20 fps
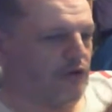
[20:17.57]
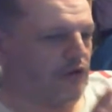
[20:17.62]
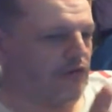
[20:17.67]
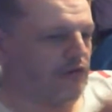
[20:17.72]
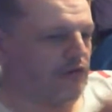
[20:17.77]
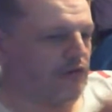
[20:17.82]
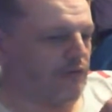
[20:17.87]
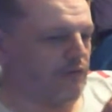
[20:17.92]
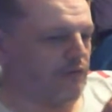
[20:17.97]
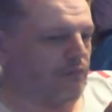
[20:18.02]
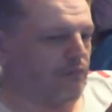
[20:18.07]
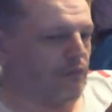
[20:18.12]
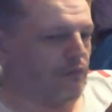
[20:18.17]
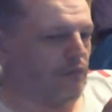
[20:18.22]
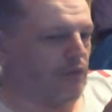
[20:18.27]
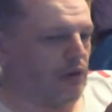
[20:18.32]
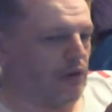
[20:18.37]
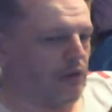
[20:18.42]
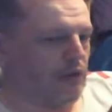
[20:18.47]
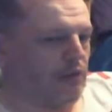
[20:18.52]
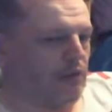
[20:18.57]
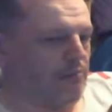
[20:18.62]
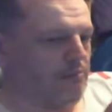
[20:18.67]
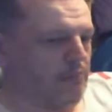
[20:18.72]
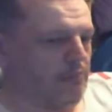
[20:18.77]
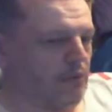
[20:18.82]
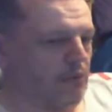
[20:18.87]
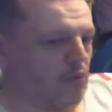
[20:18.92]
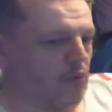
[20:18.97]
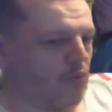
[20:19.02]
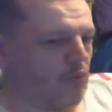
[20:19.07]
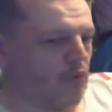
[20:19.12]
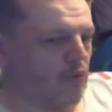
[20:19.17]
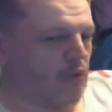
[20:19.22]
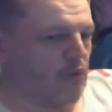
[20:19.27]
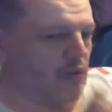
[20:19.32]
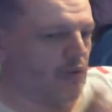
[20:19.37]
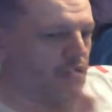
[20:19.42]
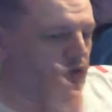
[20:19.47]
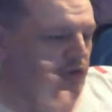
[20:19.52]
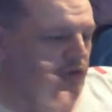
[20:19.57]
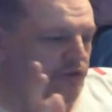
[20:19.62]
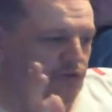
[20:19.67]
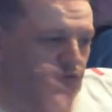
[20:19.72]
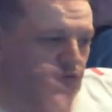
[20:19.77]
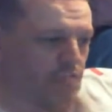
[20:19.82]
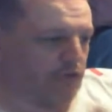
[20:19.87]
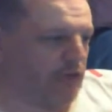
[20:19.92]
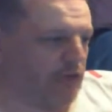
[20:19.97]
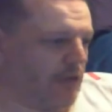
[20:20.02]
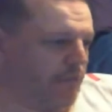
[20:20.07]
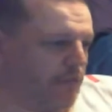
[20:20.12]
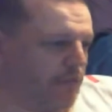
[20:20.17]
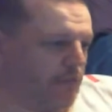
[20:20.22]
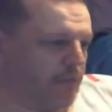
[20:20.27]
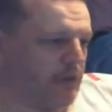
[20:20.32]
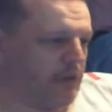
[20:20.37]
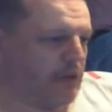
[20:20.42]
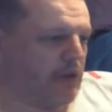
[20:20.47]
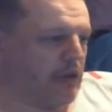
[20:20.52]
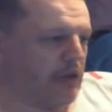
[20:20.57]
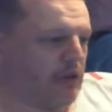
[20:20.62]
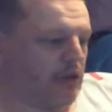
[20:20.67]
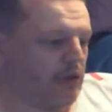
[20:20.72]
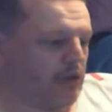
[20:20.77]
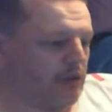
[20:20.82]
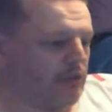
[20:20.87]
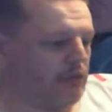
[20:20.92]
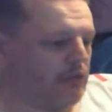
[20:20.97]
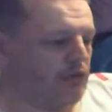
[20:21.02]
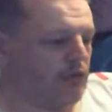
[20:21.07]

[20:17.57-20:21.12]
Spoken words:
different like metal. So I don't think I'll be getting those.